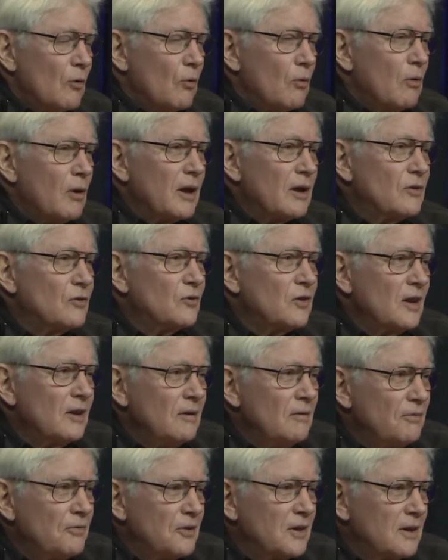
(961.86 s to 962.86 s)
instead
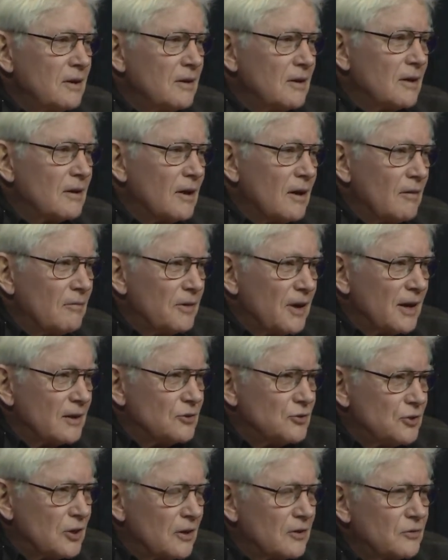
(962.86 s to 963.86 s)
of thinking of it
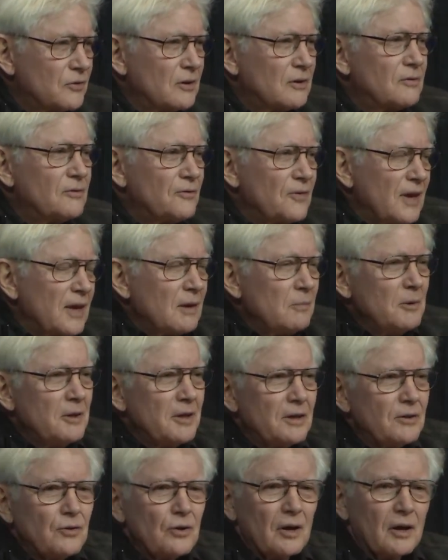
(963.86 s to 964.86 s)
just as family
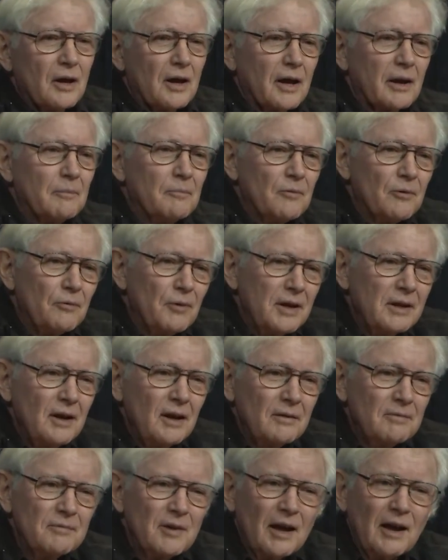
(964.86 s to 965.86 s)
time, why
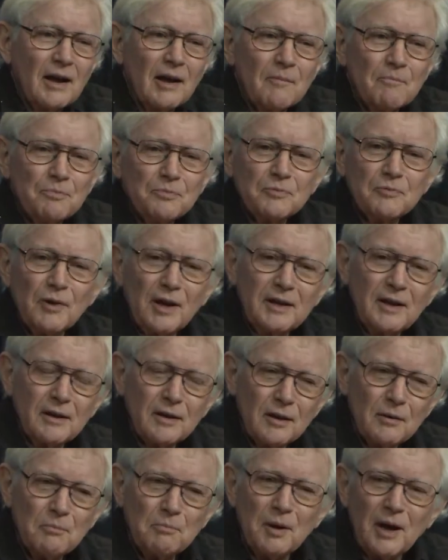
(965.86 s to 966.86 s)
not
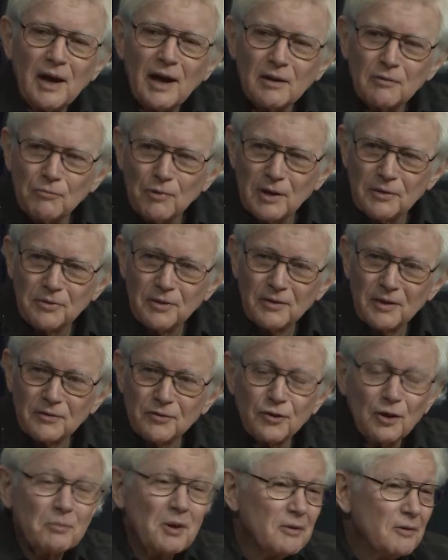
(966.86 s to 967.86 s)
combine with
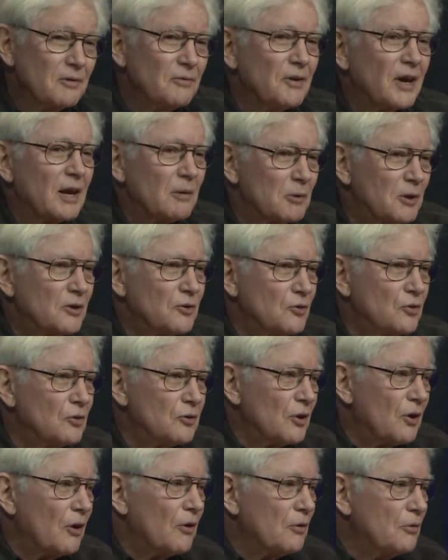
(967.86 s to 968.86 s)
some other families you
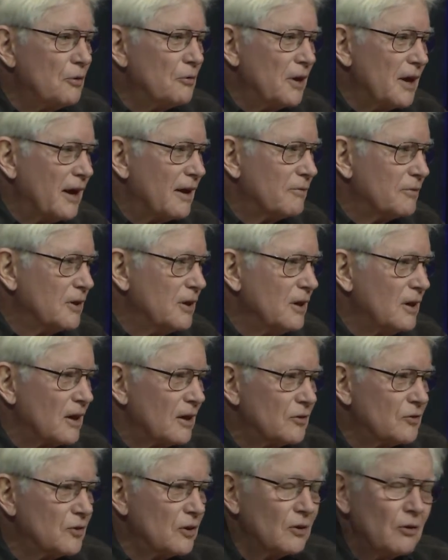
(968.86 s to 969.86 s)
know who have
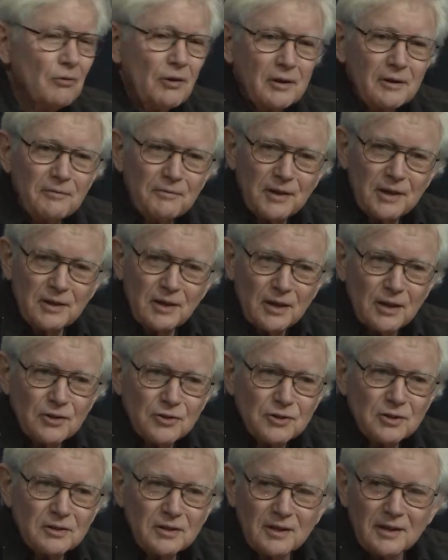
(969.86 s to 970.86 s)
kids and go on a
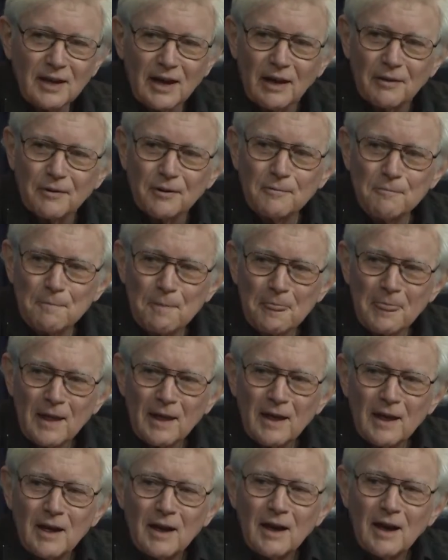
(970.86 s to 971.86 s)
vacation together,
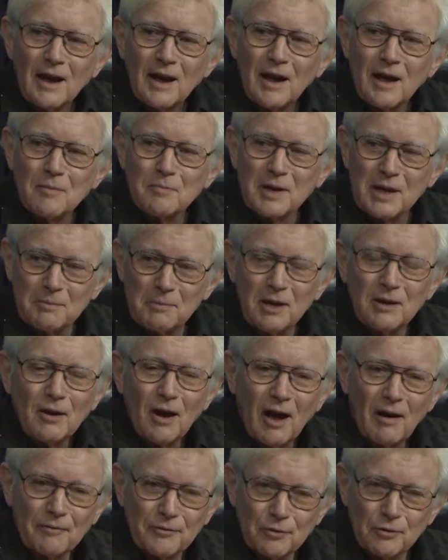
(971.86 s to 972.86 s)
maybe
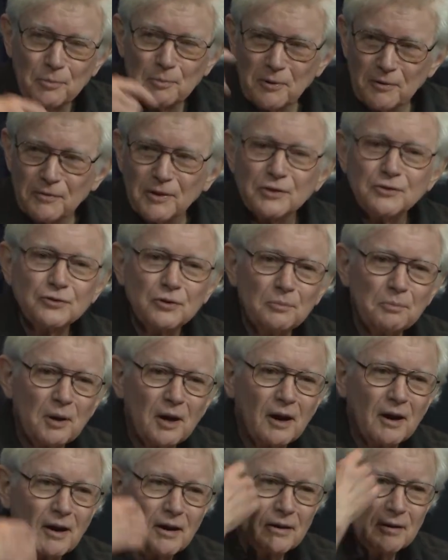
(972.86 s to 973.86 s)
off to a provincial
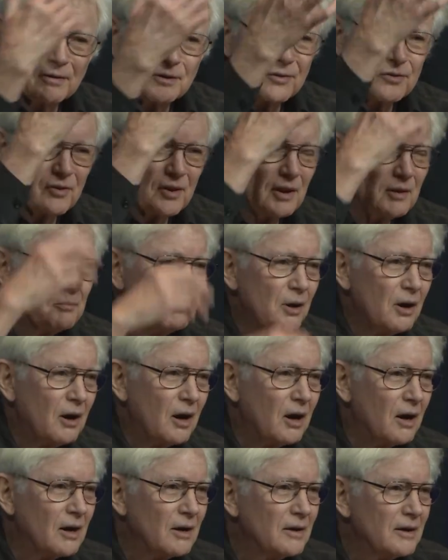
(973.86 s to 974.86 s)
park or state
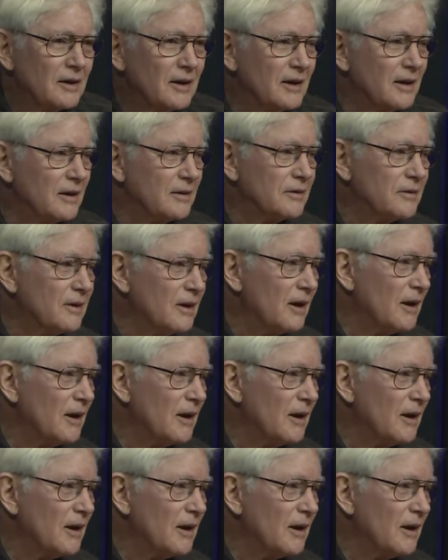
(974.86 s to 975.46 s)
park, and